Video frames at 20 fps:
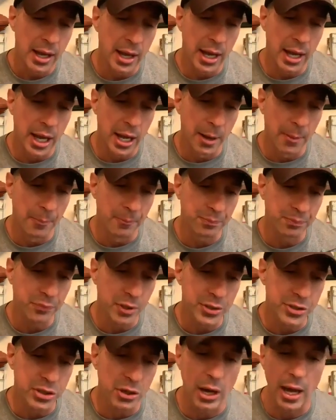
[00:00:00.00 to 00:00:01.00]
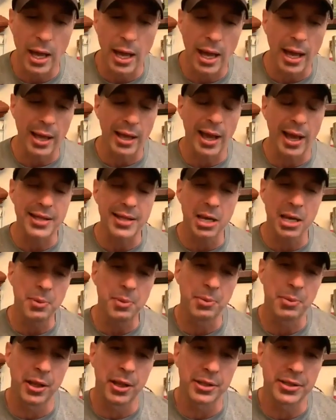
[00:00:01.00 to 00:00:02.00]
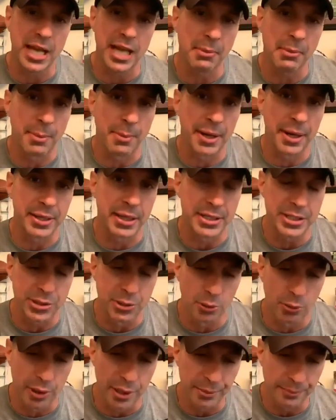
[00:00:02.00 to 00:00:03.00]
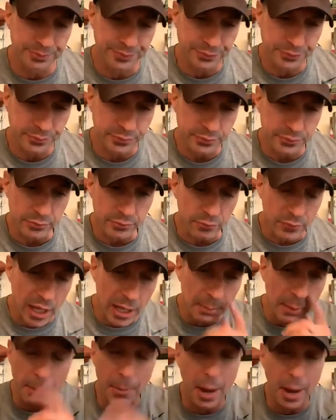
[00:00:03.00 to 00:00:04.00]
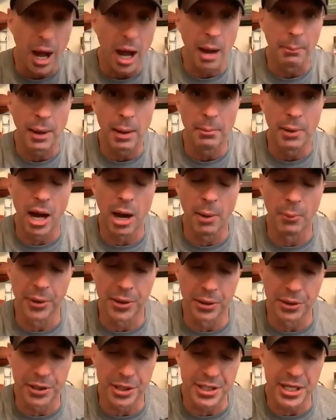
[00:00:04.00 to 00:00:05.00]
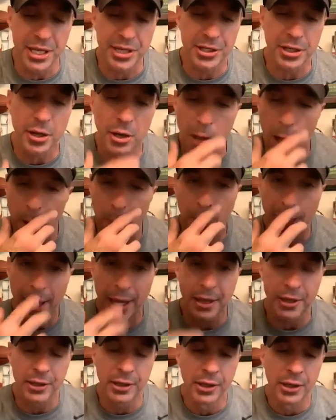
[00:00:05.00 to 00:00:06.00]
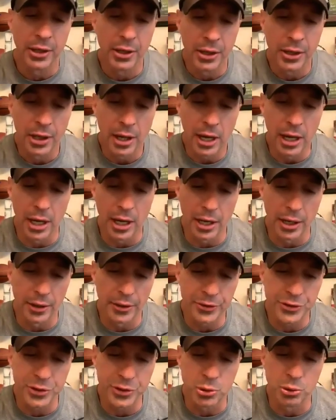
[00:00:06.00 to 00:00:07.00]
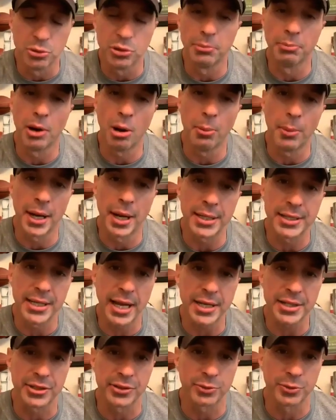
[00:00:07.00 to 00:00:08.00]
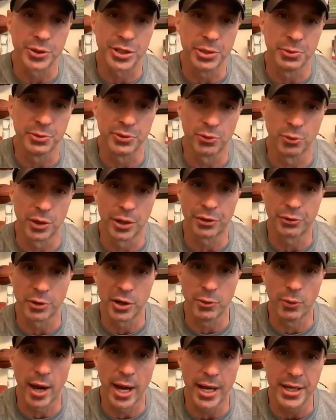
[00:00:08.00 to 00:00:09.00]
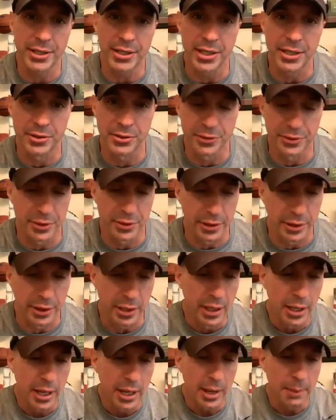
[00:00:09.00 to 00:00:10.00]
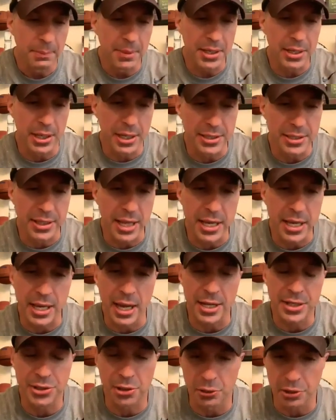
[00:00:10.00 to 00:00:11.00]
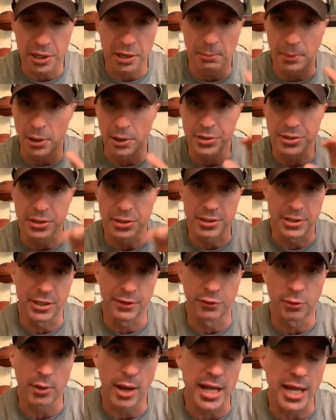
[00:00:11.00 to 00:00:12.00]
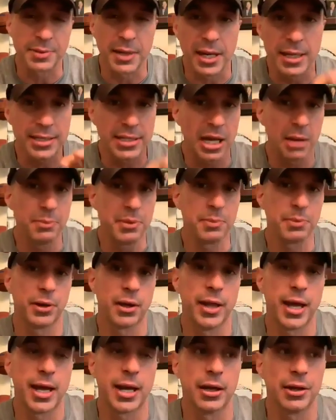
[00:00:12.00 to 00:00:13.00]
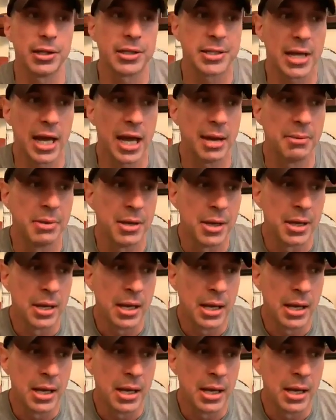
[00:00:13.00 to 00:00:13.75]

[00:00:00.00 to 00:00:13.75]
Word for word: Uh, so I, I tell people all the time about that story. And my mom, my mom went on to teach in an all-black Uh, school in Beaumont, Texas, where she was one of three white teachers, and because they got totally immersed in civil rights. But I tell people that all the time